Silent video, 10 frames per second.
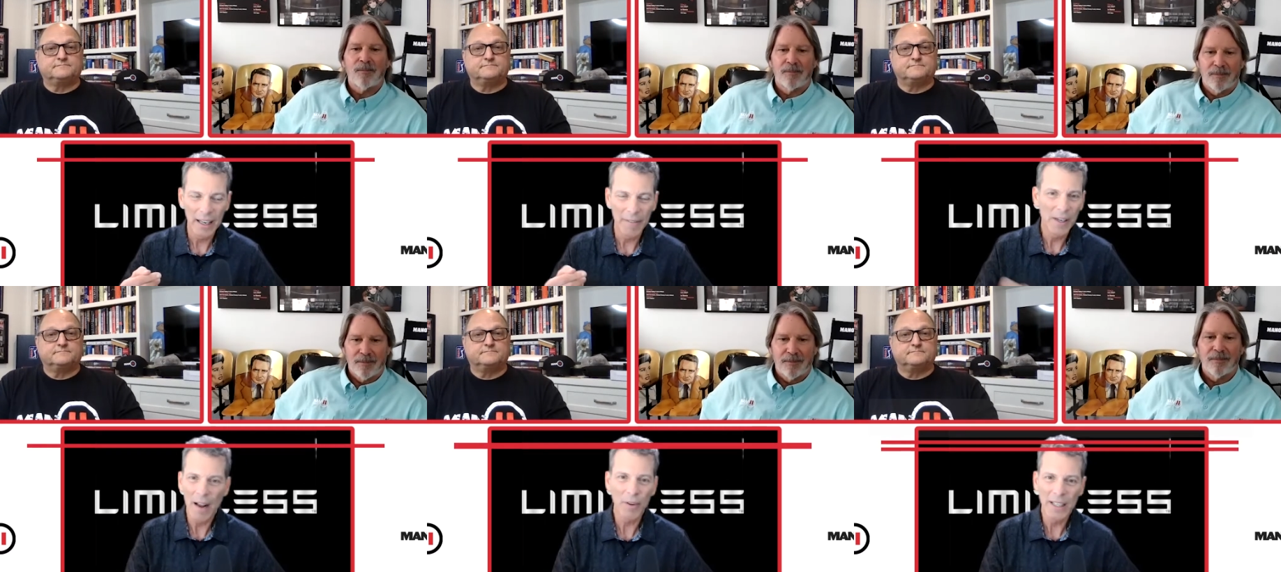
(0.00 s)
Speaker 1: if
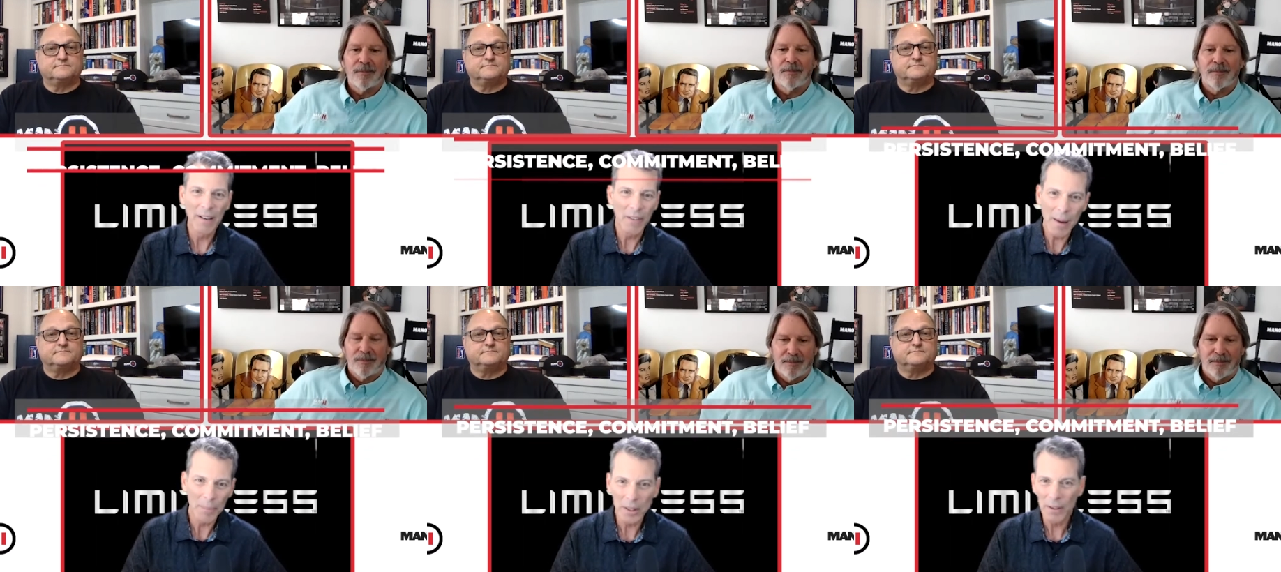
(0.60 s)
you never give
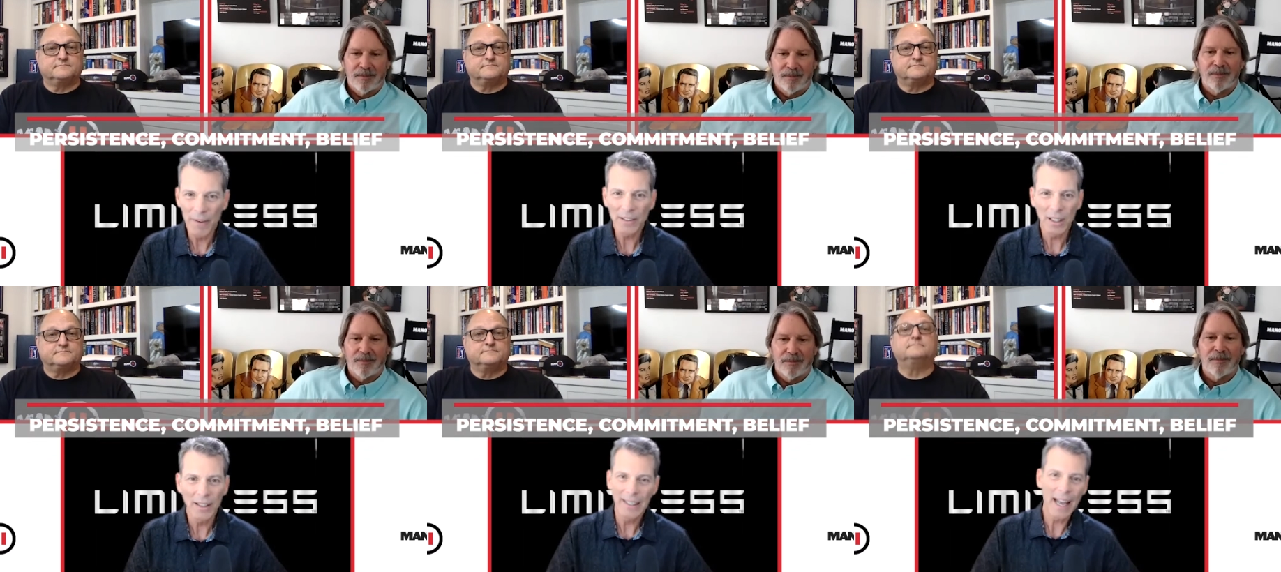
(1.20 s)
up, you'll
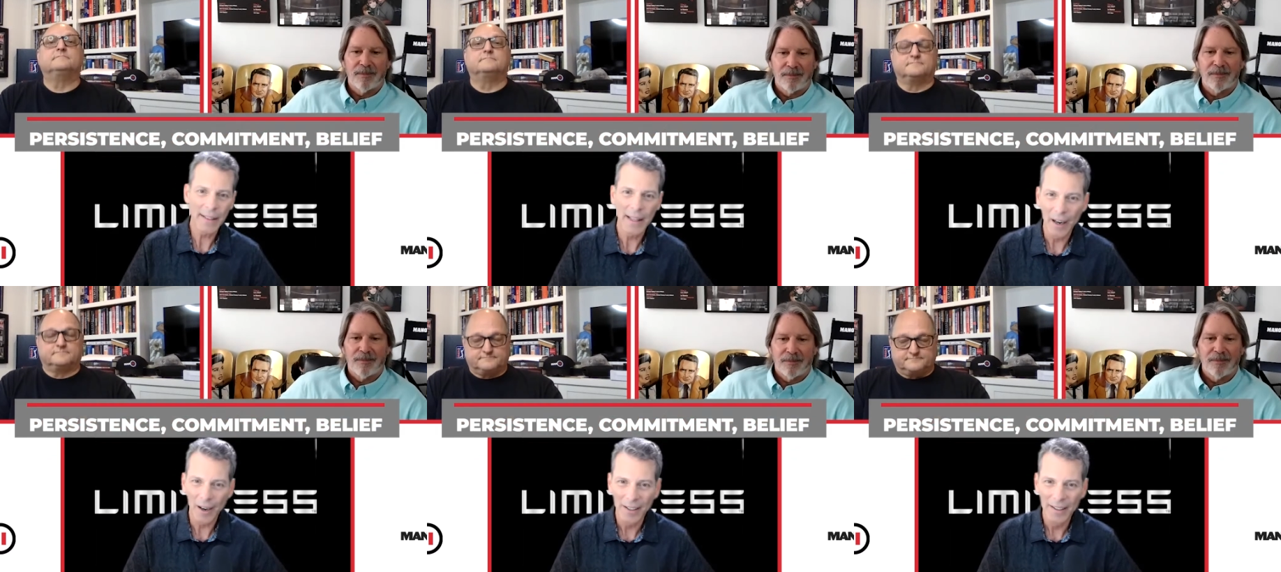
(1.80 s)
eventually get
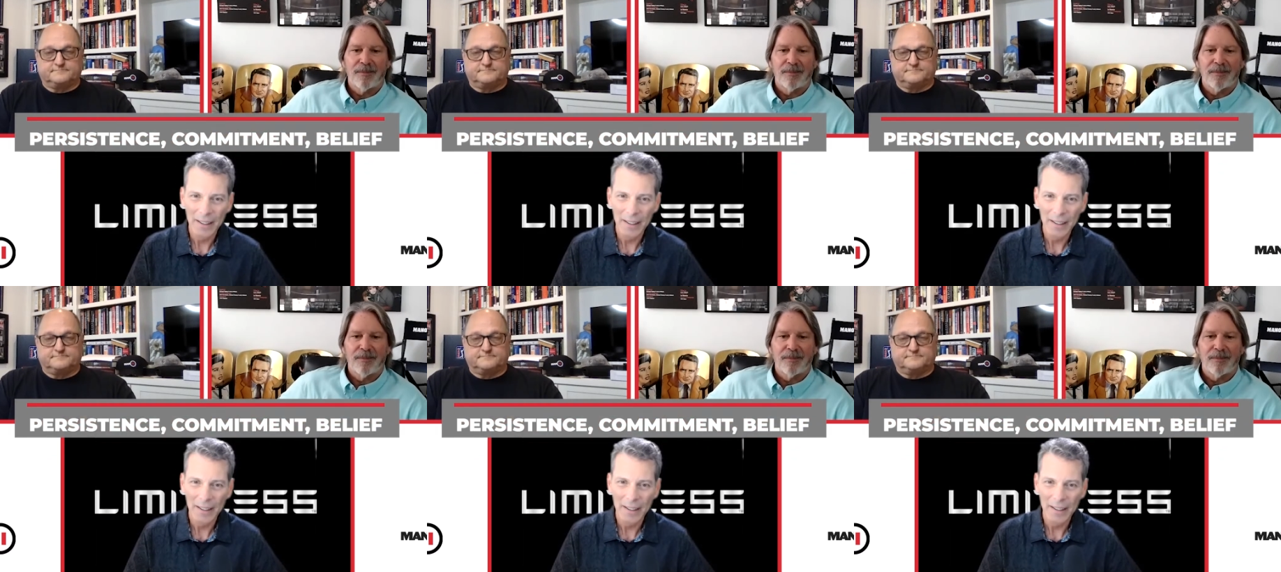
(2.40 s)
there.